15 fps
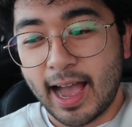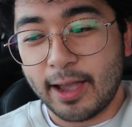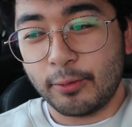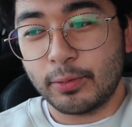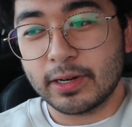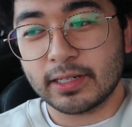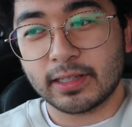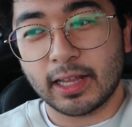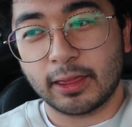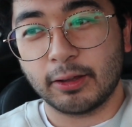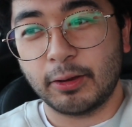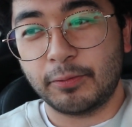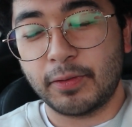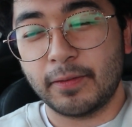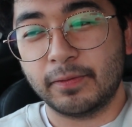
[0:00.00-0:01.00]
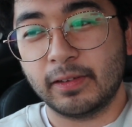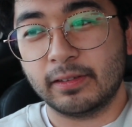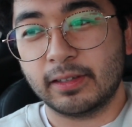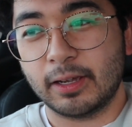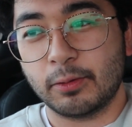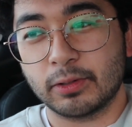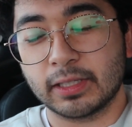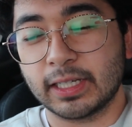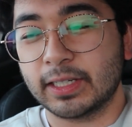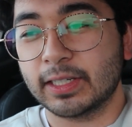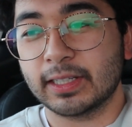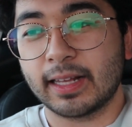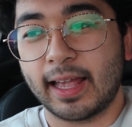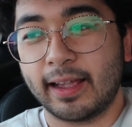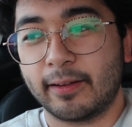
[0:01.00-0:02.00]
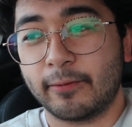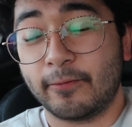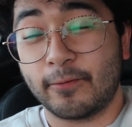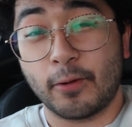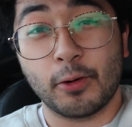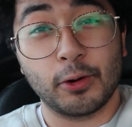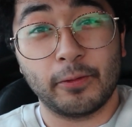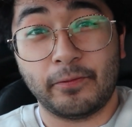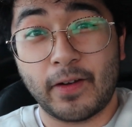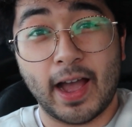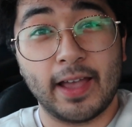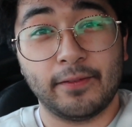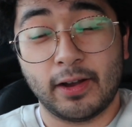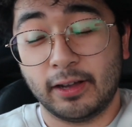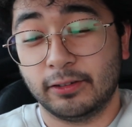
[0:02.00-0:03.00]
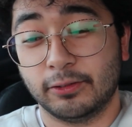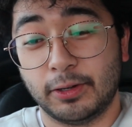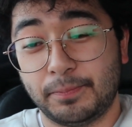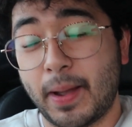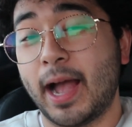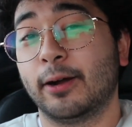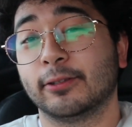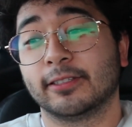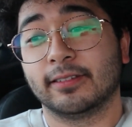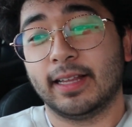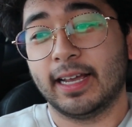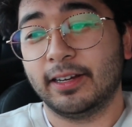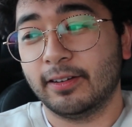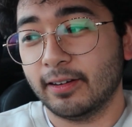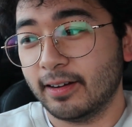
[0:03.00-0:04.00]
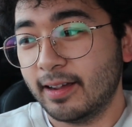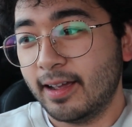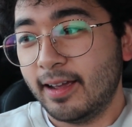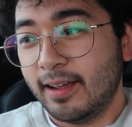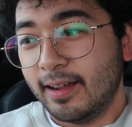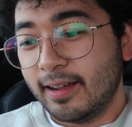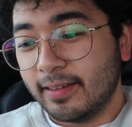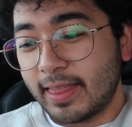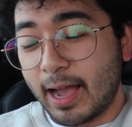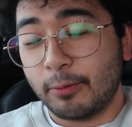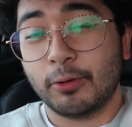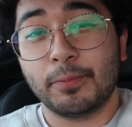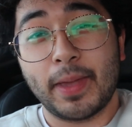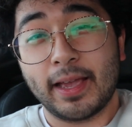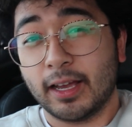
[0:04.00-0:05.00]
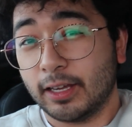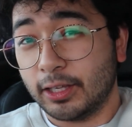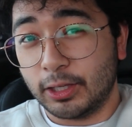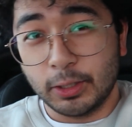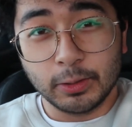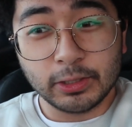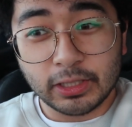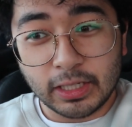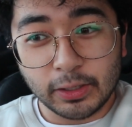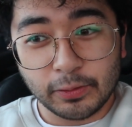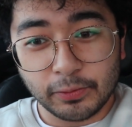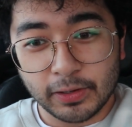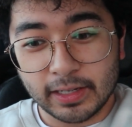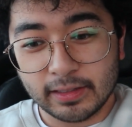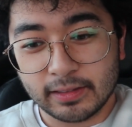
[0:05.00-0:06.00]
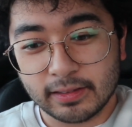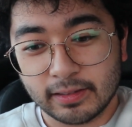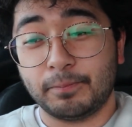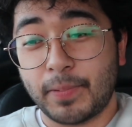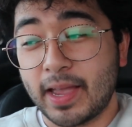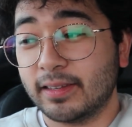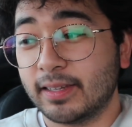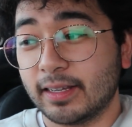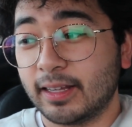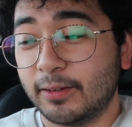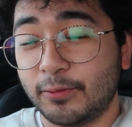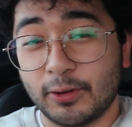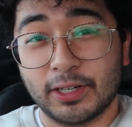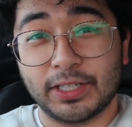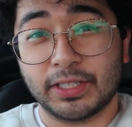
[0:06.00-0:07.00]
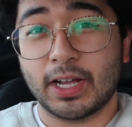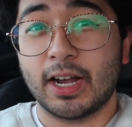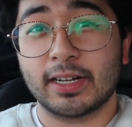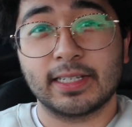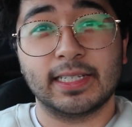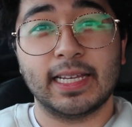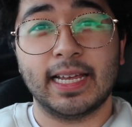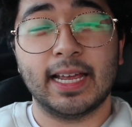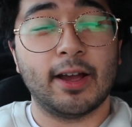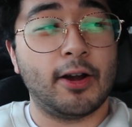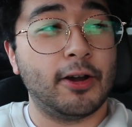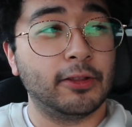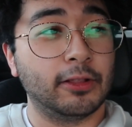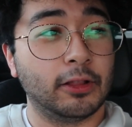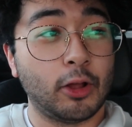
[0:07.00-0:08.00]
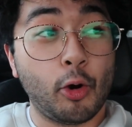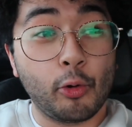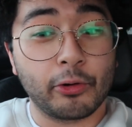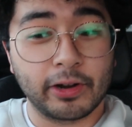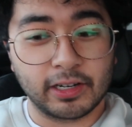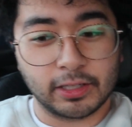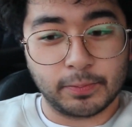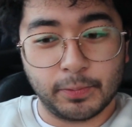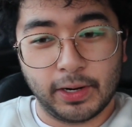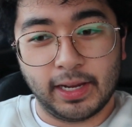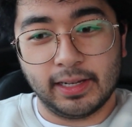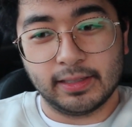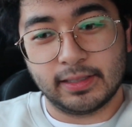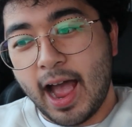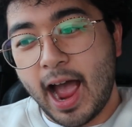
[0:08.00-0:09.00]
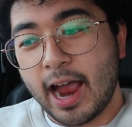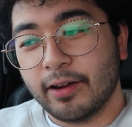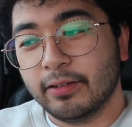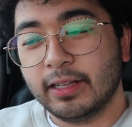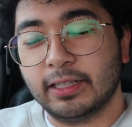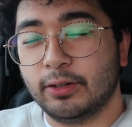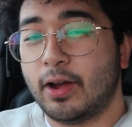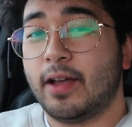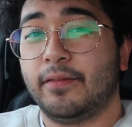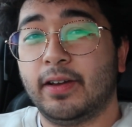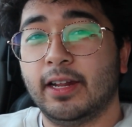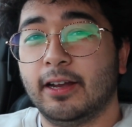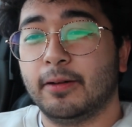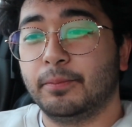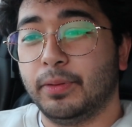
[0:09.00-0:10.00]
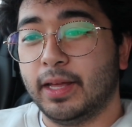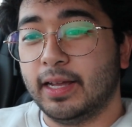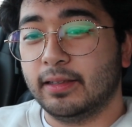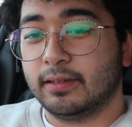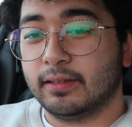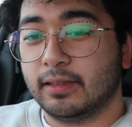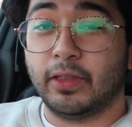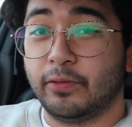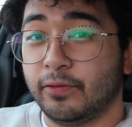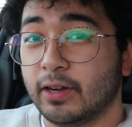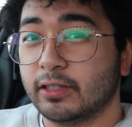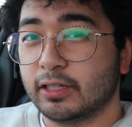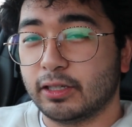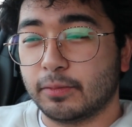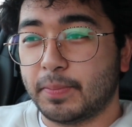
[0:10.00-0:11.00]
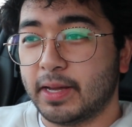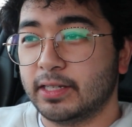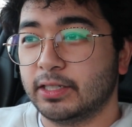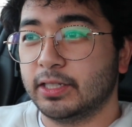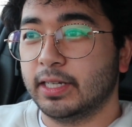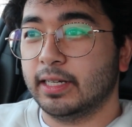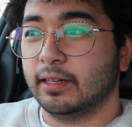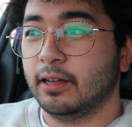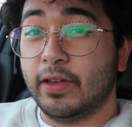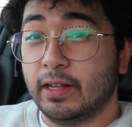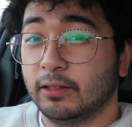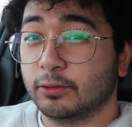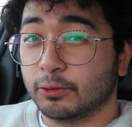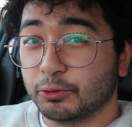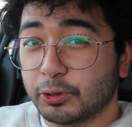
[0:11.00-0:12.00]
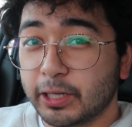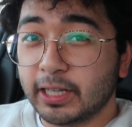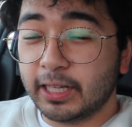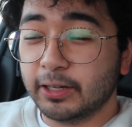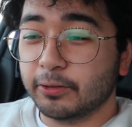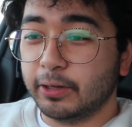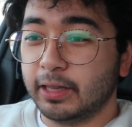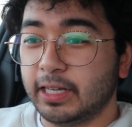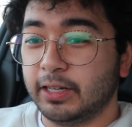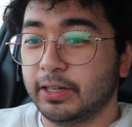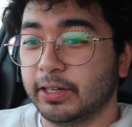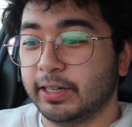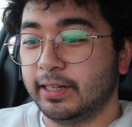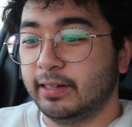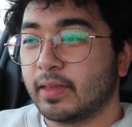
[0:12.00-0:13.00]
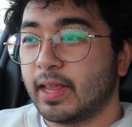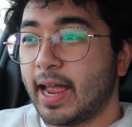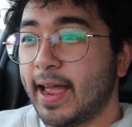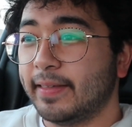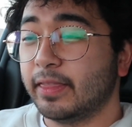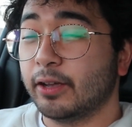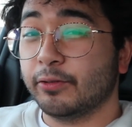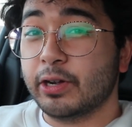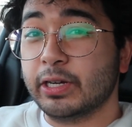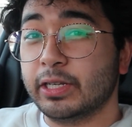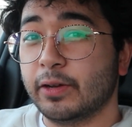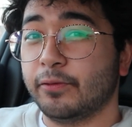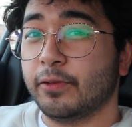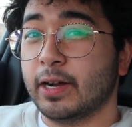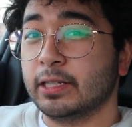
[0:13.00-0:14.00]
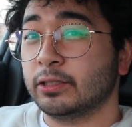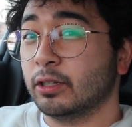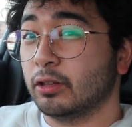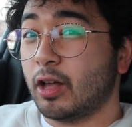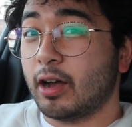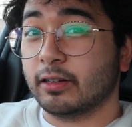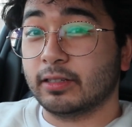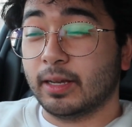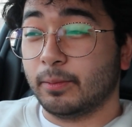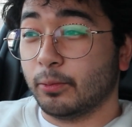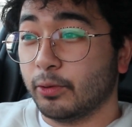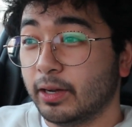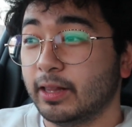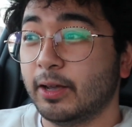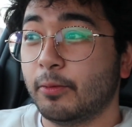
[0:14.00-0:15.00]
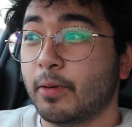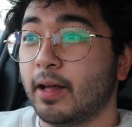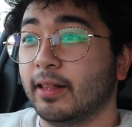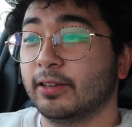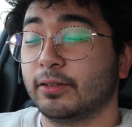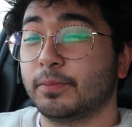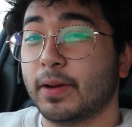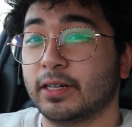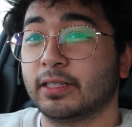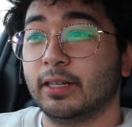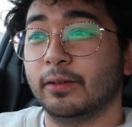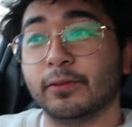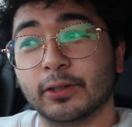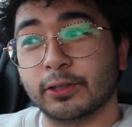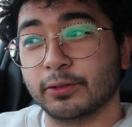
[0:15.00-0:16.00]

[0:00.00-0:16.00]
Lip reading: I wish the 350Z was a good like 400 or 500 pounds lighter. That would make a huge difference. Basically, for a stock Z on lowering springs, I really don't have any complaints. The front suspension feels really good, and the rear differential locks up really well, especially for